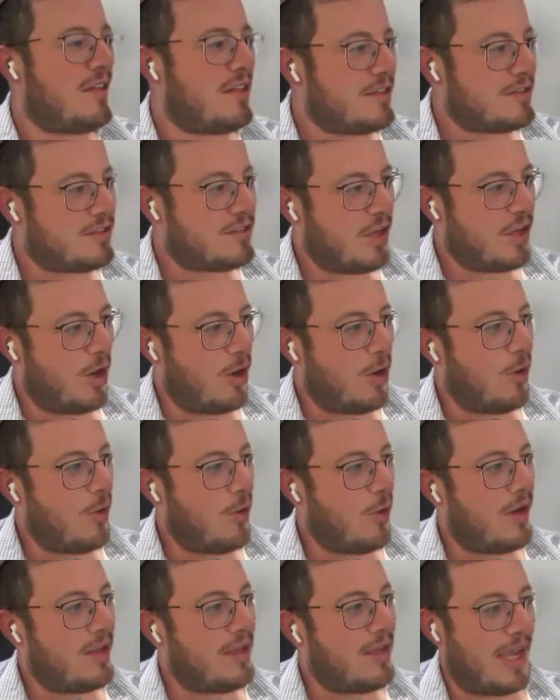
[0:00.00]

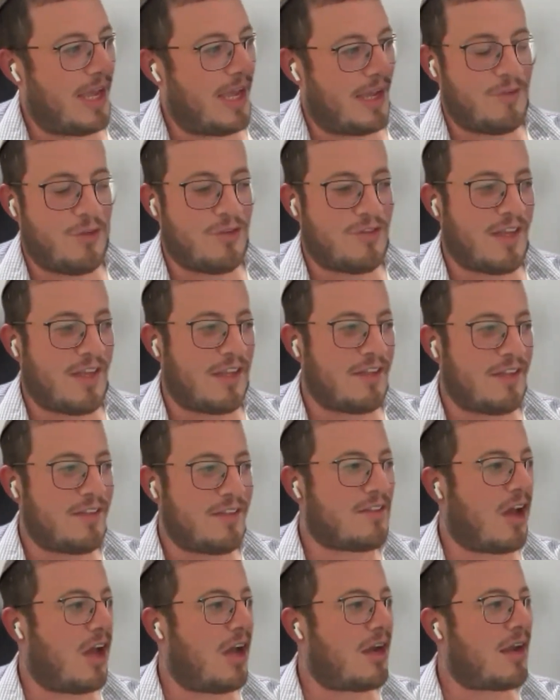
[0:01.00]
So yeah, if you sell
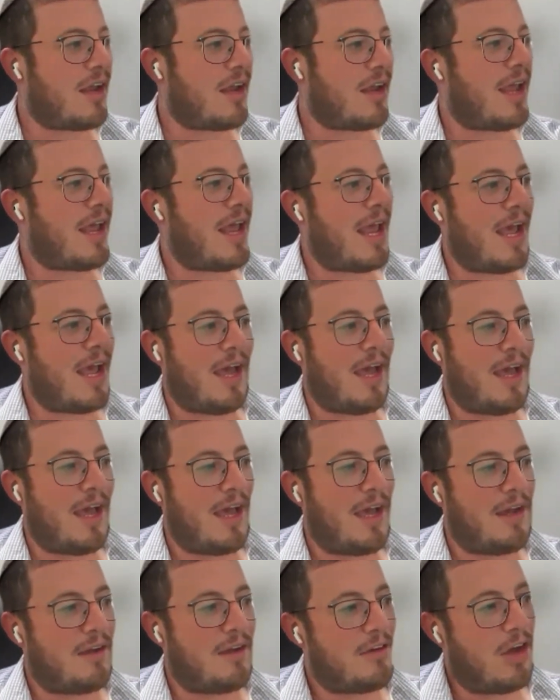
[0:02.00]
stock
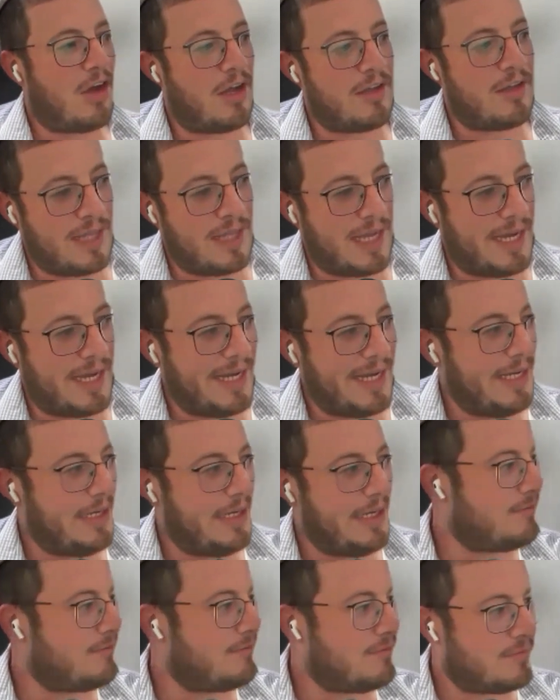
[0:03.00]

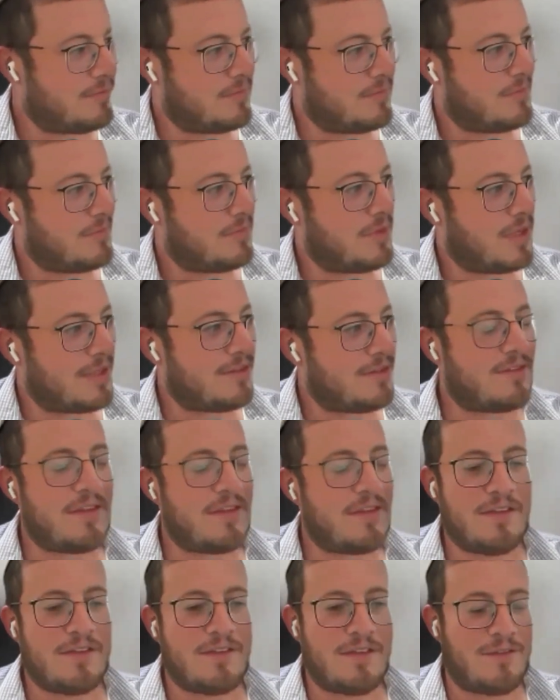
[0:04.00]
online as a
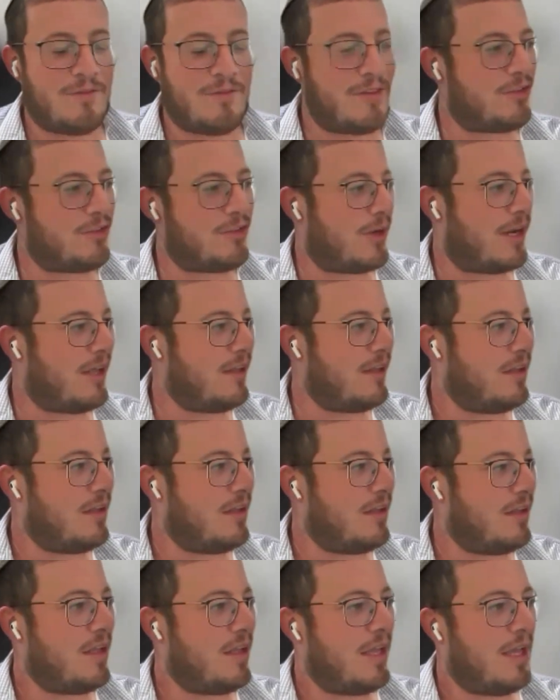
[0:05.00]
citizen of Israel,
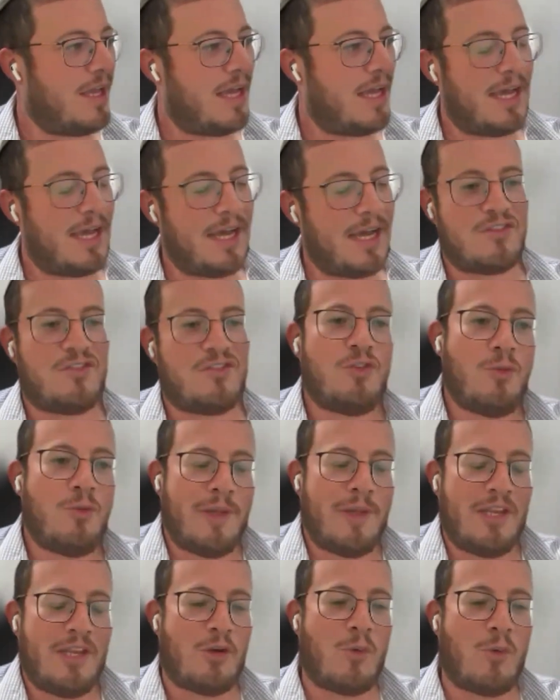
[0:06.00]

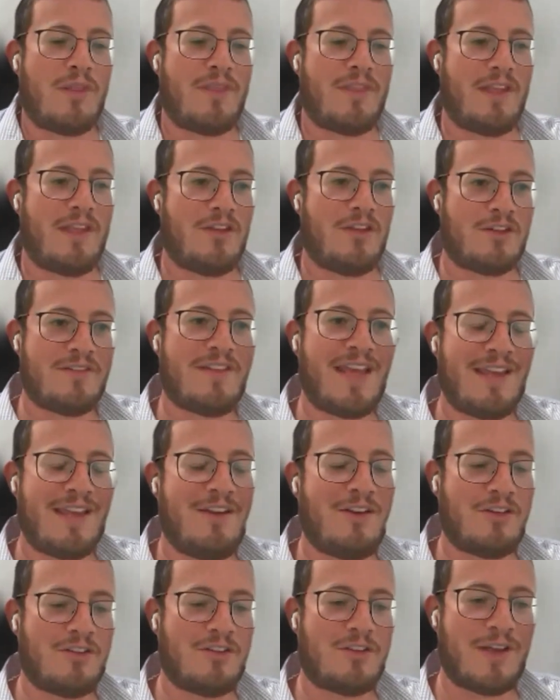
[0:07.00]
assuming you're within your 10
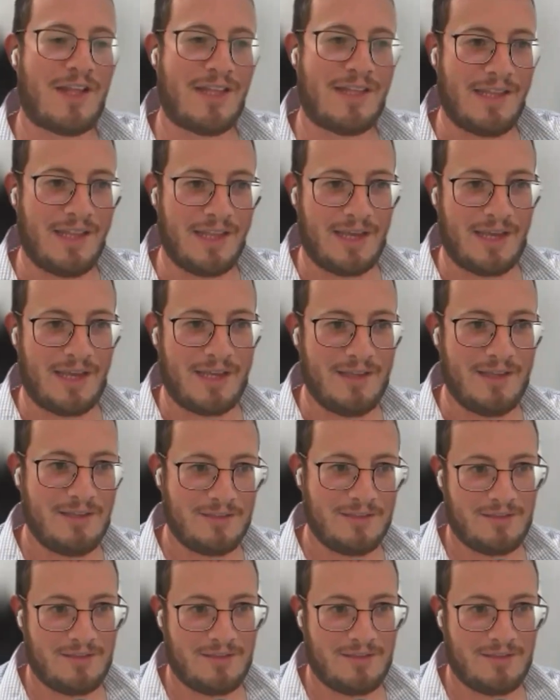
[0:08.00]
years of Aliyah,